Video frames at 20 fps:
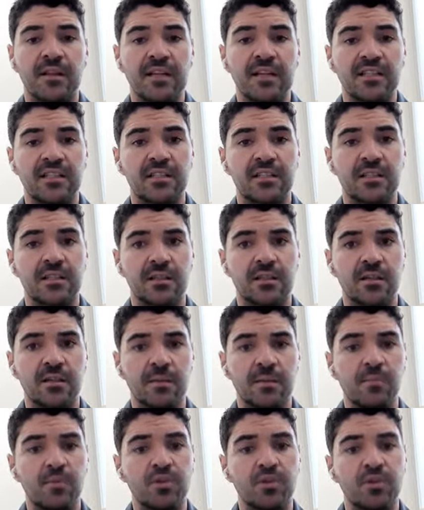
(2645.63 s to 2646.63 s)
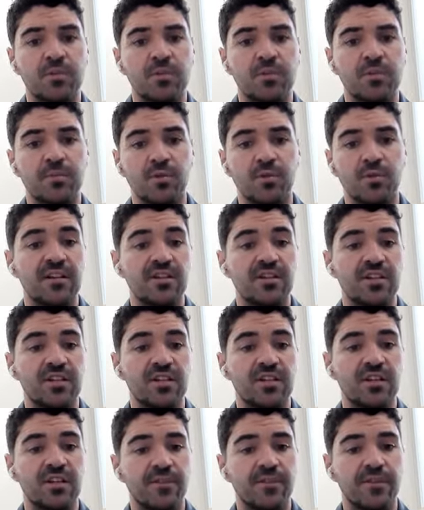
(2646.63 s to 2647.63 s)
that's going to be much more challenging
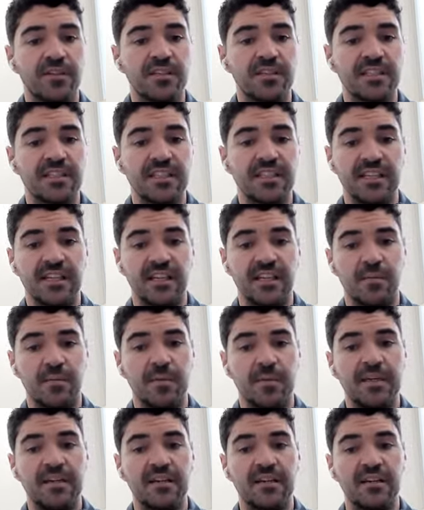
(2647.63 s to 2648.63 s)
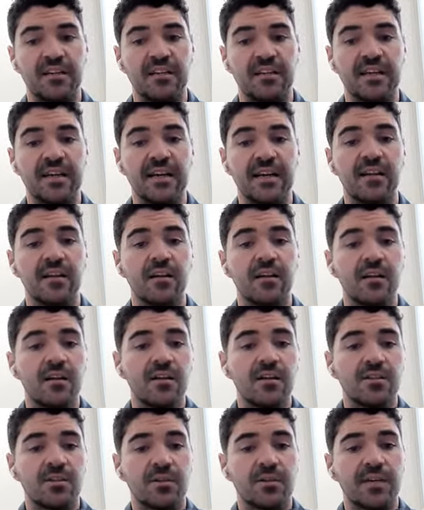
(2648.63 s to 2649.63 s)
often than the skiing at the beginning of the day.
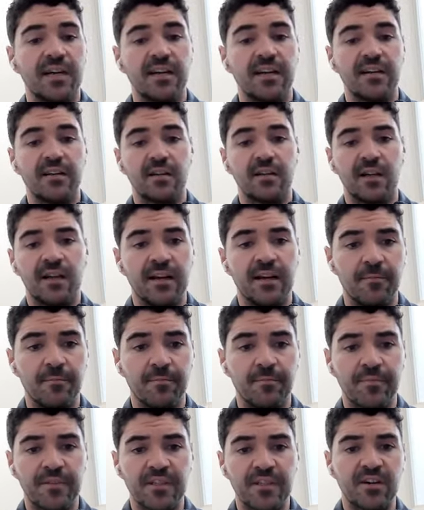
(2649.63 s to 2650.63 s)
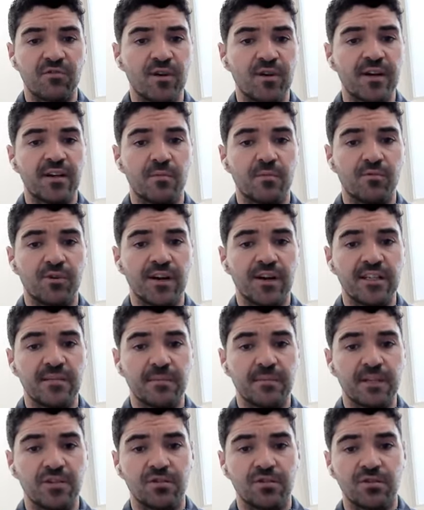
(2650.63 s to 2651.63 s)
So again, um, take regular breaks,
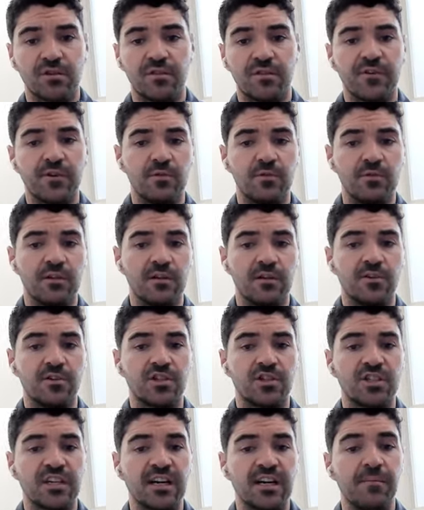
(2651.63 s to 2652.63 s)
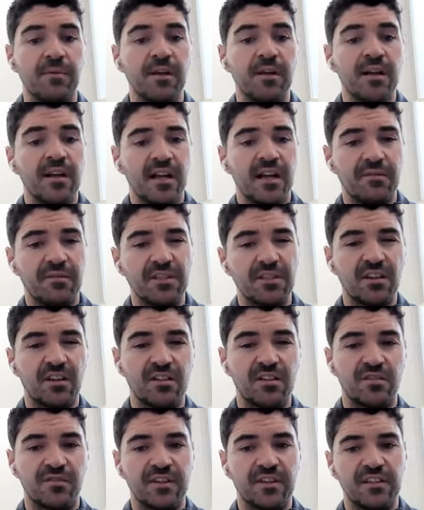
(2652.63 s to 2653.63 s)
make sure you're fueled at lunchtime. If you
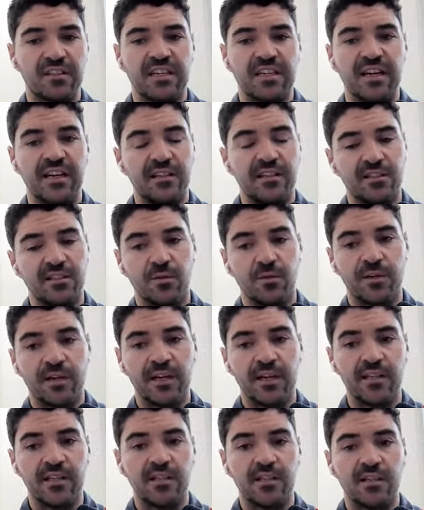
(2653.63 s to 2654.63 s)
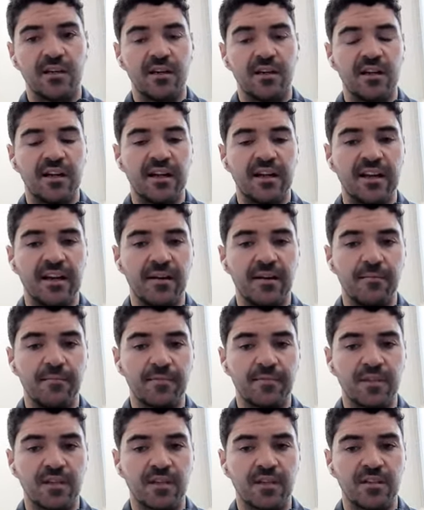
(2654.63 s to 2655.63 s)
start to feel tired, it's okay to um,
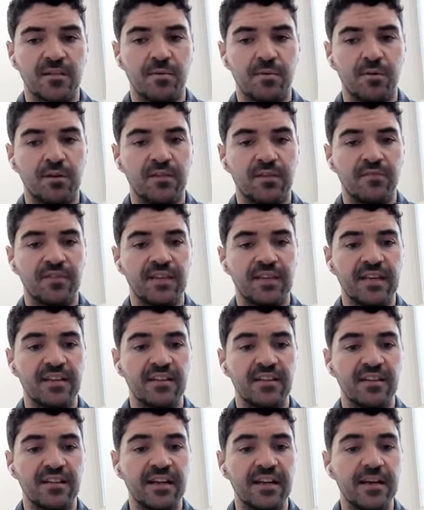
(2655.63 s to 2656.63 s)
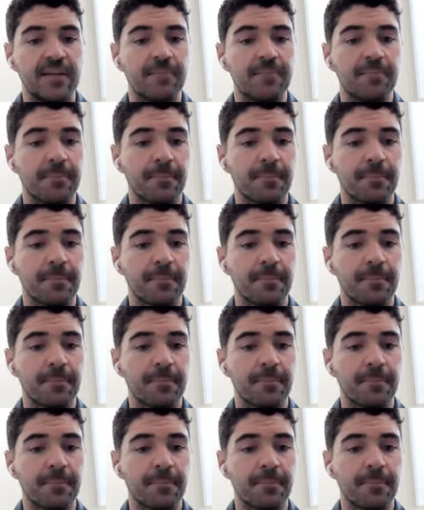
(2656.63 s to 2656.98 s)
uh, to pull in for the end of the day,